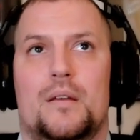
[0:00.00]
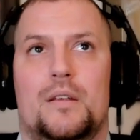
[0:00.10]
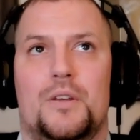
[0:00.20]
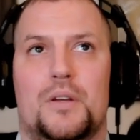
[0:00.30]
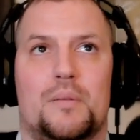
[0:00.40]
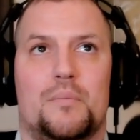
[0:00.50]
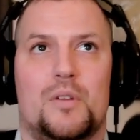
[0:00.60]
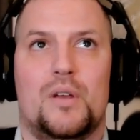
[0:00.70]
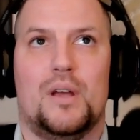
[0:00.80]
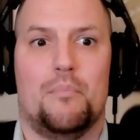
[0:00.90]
you can
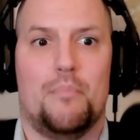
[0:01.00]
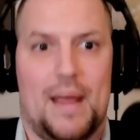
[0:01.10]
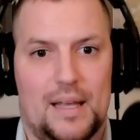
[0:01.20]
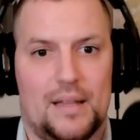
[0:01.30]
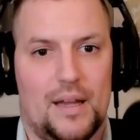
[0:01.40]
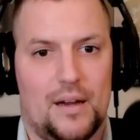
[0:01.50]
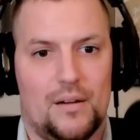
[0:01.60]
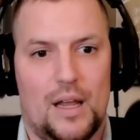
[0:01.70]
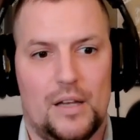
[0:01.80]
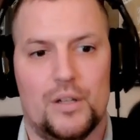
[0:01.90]
you can make it
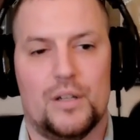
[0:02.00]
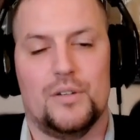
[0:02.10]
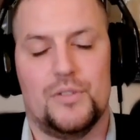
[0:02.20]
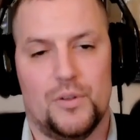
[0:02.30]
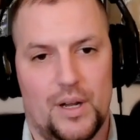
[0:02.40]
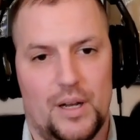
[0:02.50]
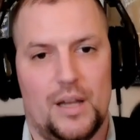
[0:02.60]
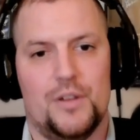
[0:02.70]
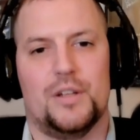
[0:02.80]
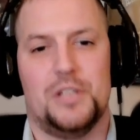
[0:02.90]
there and you can do it
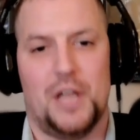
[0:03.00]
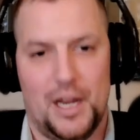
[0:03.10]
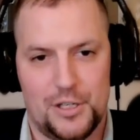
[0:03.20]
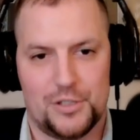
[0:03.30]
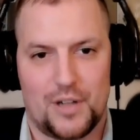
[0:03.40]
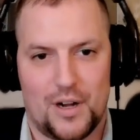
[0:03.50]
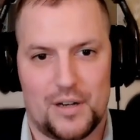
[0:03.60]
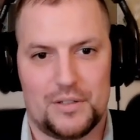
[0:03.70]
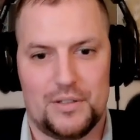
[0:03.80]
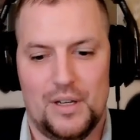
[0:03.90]
and you can change your
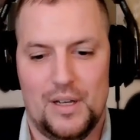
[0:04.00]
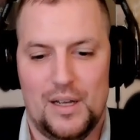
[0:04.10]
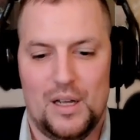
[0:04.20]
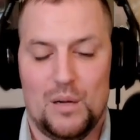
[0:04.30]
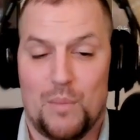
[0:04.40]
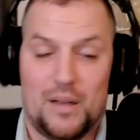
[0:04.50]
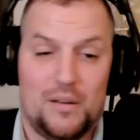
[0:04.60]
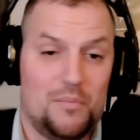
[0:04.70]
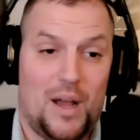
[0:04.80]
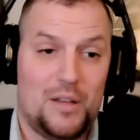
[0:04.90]
stars. Yeah. My
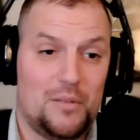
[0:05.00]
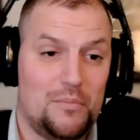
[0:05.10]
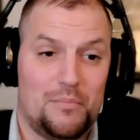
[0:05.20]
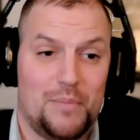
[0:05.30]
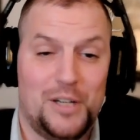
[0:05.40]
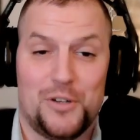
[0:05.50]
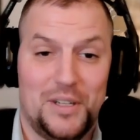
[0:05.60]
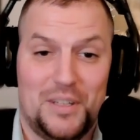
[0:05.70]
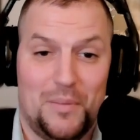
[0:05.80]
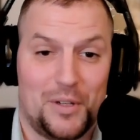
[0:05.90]
my my
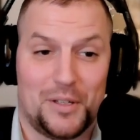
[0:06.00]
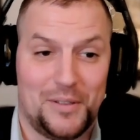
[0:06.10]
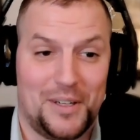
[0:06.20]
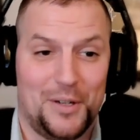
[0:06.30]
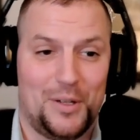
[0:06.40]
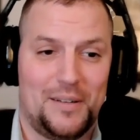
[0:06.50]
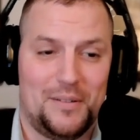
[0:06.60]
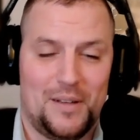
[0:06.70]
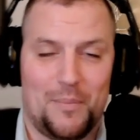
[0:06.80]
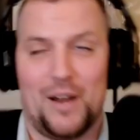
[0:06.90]
is similar. You know, like
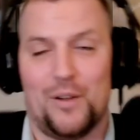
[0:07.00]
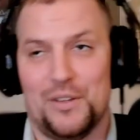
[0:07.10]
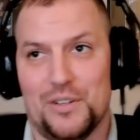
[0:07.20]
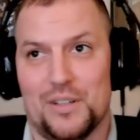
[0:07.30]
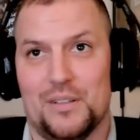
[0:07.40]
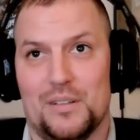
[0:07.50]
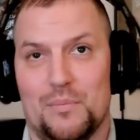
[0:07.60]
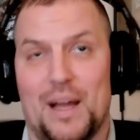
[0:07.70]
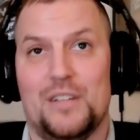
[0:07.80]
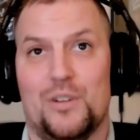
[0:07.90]
mine only took
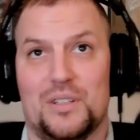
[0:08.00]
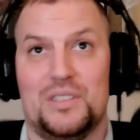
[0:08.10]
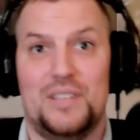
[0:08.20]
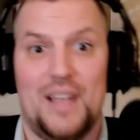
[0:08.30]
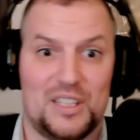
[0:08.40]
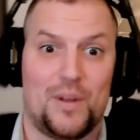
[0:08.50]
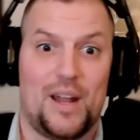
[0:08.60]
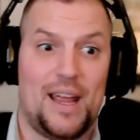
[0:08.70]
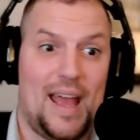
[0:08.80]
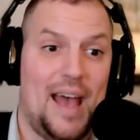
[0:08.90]
mine took six, but
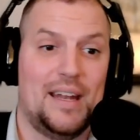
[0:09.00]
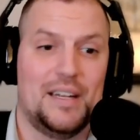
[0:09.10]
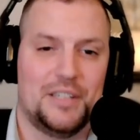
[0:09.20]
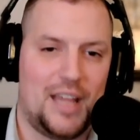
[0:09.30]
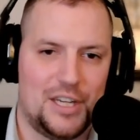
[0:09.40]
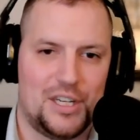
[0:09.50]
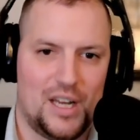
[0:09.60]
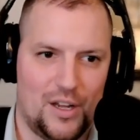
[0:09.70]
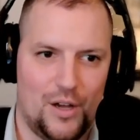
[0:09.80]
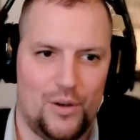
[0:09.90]
I had education
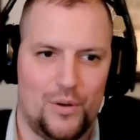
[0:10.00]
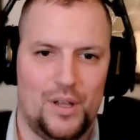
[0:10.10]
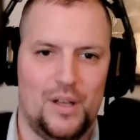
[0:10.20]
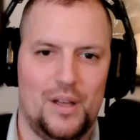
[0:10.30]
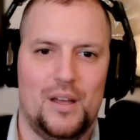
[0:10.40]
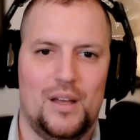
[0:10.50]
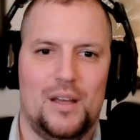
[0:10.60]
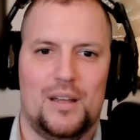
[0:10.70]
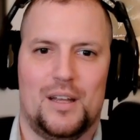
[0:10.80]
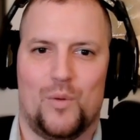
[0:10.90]
in code. Yeah.
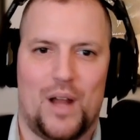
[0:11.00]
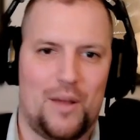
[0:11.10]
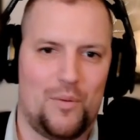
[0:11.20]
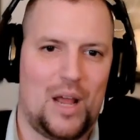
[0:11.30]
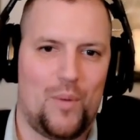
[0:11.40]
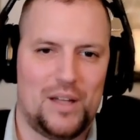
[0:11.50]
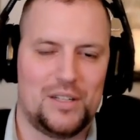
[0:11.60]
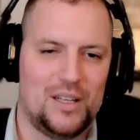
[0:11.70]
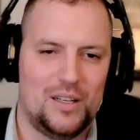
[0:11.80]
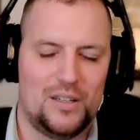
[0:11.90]
You know, when I when I went
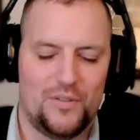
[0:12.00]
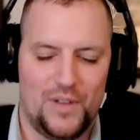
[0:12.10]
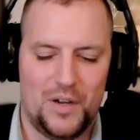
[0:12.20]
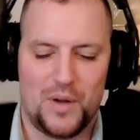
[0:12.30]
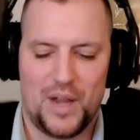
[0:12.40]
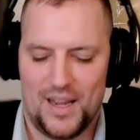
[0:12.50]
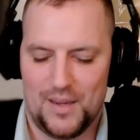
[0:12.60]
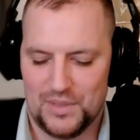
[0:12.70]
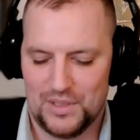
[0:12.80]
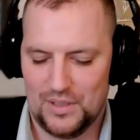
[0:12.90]
into the video
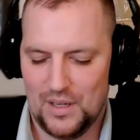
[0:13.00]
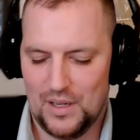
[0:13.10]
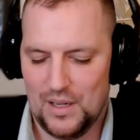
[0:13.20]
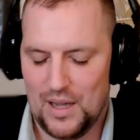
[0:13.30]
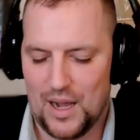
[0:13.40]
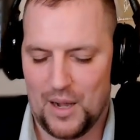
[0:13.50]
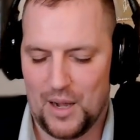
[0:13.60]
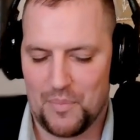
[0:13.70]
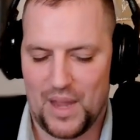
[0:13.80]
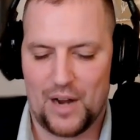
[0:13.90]
games,
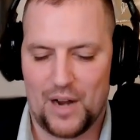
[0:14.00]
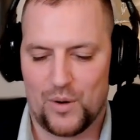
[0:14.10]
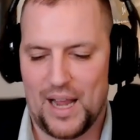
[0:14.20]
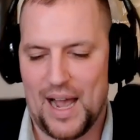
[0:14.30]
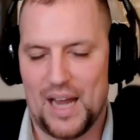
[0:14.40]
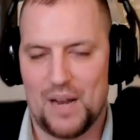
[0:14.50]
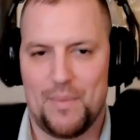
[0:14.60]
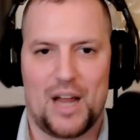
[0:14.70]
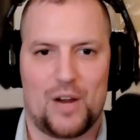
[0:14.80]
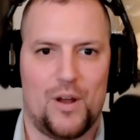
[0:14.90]
um, I already had a
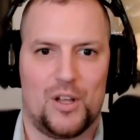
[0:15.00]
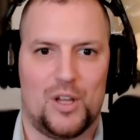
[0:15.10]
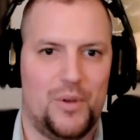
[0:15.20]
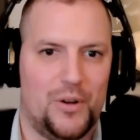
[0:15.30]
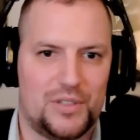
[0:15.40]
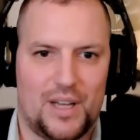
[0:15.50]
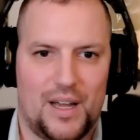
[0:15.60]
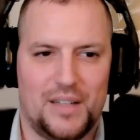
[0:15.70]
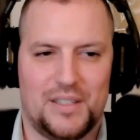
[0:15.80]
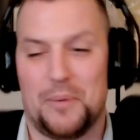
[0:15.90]
background in computer
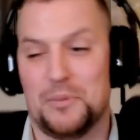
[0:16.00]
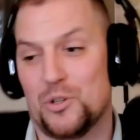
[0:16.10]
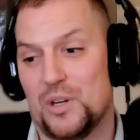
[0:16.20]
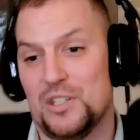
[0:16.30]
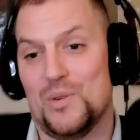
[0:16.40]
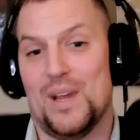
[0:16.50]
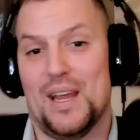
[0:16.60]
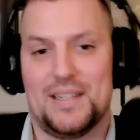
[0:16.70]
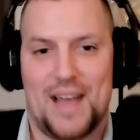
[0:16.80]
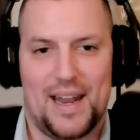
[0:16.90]
science and I was already
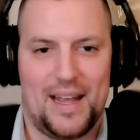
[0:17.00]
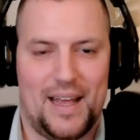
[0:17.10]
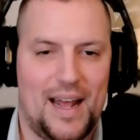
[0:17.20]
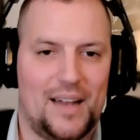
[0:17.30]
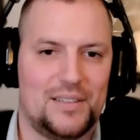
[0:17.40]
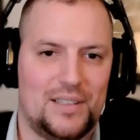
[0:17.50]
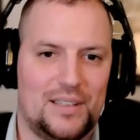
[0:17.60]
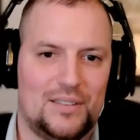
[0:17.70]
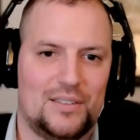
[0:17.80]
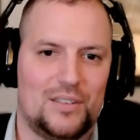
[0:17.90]
doing data
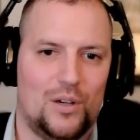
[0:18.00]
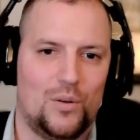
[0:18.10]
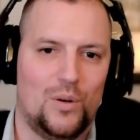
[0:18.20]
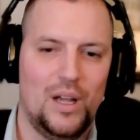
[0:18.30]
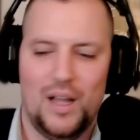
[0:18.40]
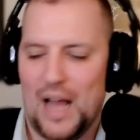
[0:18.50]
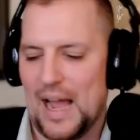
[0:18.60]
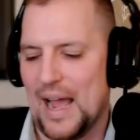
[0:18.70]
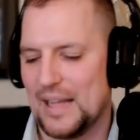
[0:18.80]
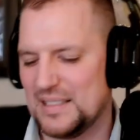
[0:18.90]
analysis. So yeah. I
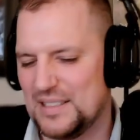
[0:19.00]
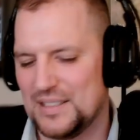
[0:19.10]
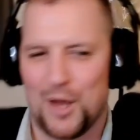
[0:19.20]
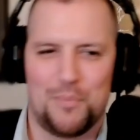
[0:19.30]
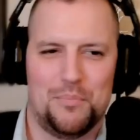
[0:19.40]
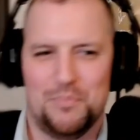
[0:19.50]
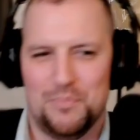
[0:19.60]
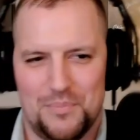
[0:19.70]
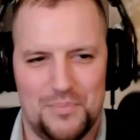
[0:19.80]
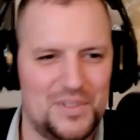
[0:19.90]
had some
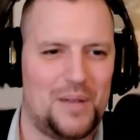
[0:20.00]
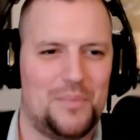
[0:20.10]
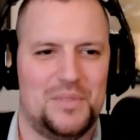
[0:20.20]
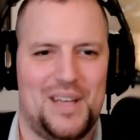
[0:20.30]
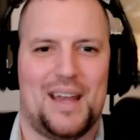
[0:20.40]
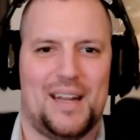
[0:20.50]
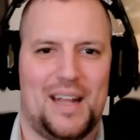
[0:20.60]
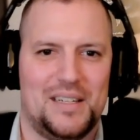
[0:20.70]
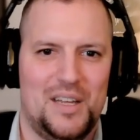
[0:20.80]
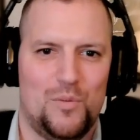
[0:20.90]
some tech and
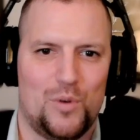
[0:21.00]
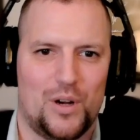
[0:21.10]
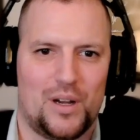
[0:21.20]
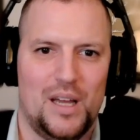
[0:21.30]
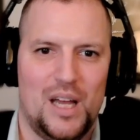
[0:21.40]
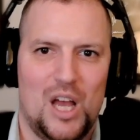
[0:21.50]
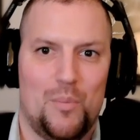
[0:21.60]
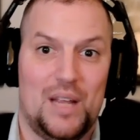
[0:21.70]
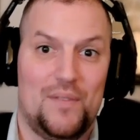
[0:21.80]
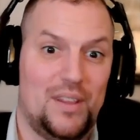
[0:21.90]
IT work, yeah.
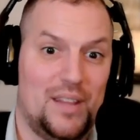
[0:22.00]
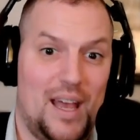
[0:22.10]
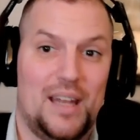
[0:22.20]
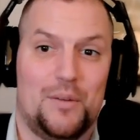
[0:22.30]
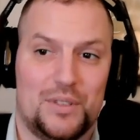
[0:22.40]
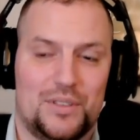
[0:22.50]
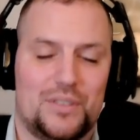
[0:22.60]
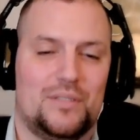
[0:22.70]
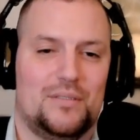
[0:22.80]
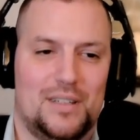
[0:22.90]
but even then it
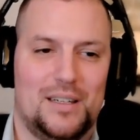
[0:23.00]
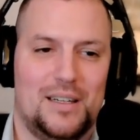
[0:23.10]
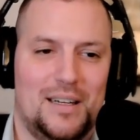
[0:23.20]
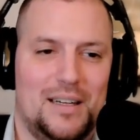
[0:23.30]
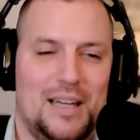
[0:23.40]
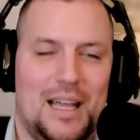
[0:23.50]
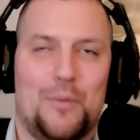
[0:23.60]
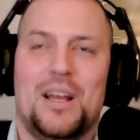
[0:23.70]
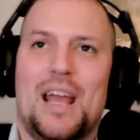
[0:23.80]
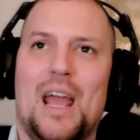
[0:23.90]
was it
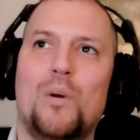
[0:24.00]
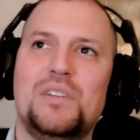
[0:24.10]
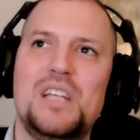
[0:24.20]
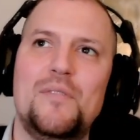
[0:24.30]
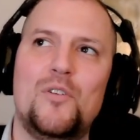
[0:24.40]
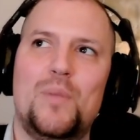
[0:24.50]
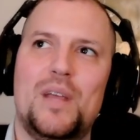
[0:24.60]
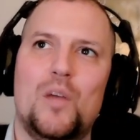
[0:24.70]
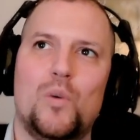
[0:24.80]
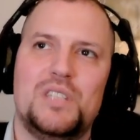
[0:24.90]
was. It wasn't even for
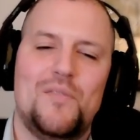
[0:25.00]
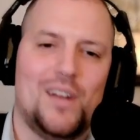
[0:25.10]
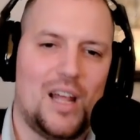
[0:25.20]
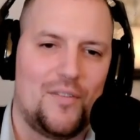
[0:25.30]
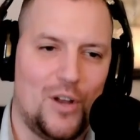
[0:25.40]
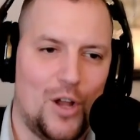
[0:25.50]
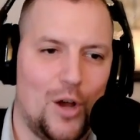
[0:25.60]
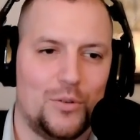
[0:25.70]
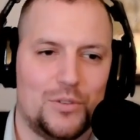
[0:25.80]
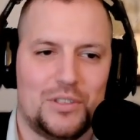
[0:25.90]
me. It wasn't even a lot of
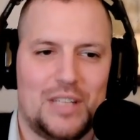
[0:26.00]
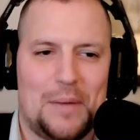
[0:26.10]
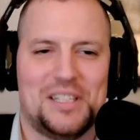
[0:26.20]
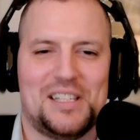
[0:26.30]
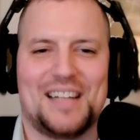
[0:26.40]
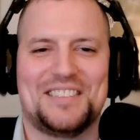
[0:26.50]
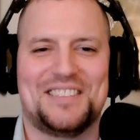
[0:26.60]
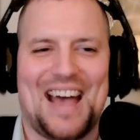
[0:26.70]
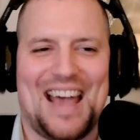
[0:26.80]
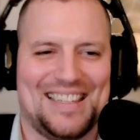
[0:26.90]
no's. It was just a lot of
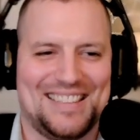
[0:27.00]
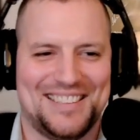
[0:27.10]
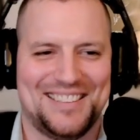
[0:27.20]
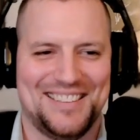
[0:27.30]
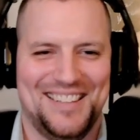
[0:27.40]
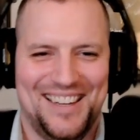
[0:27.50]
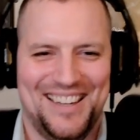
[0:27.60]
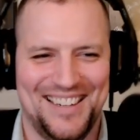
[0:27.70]
silence. Yeah, yeah,